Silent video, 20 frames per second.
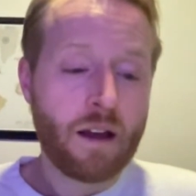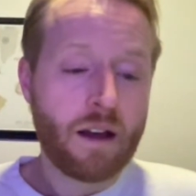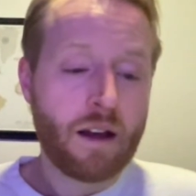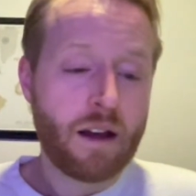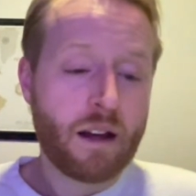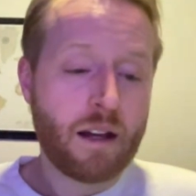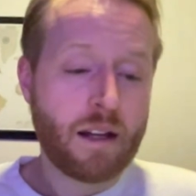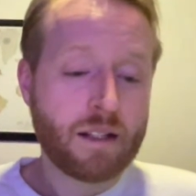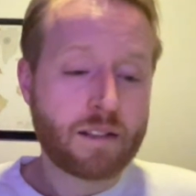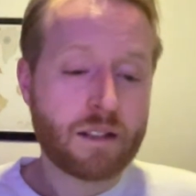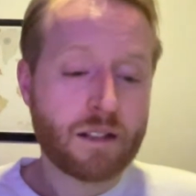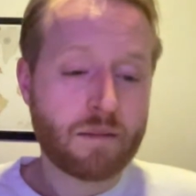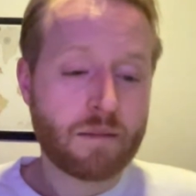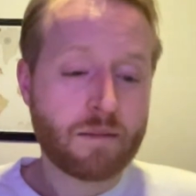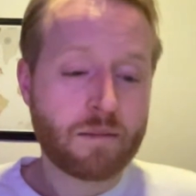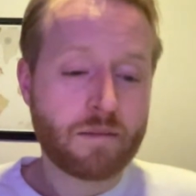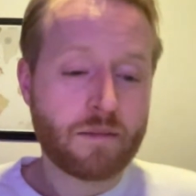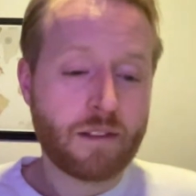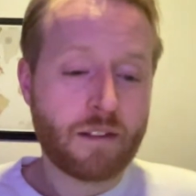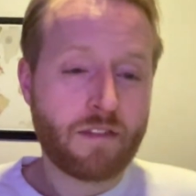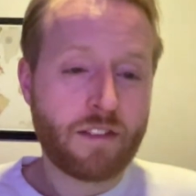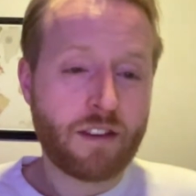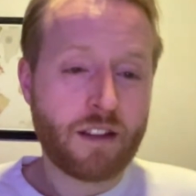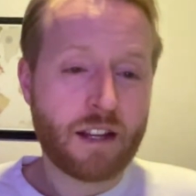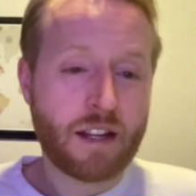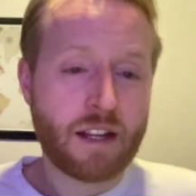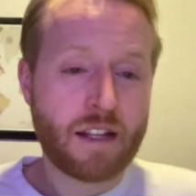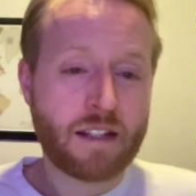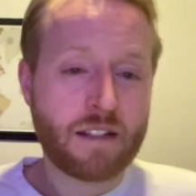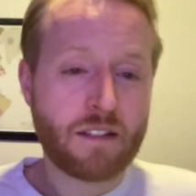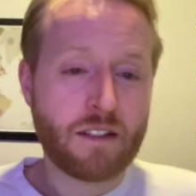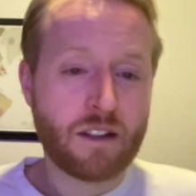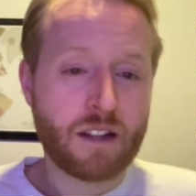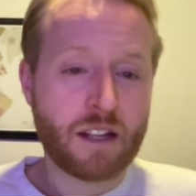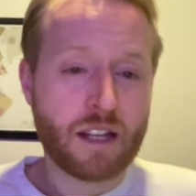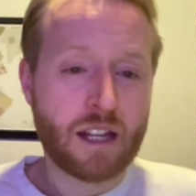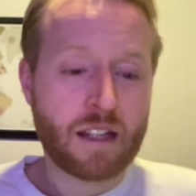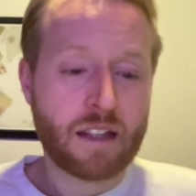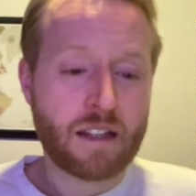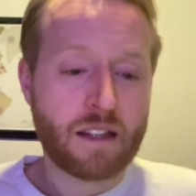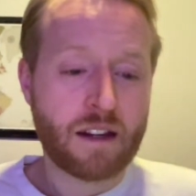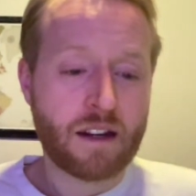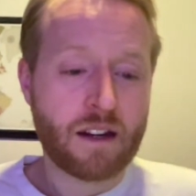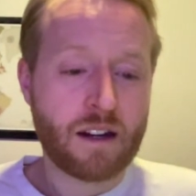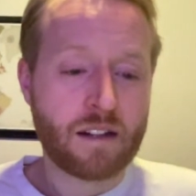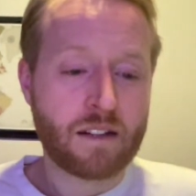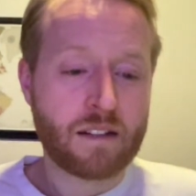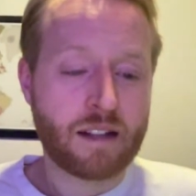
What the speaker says: I feel like I need to look at their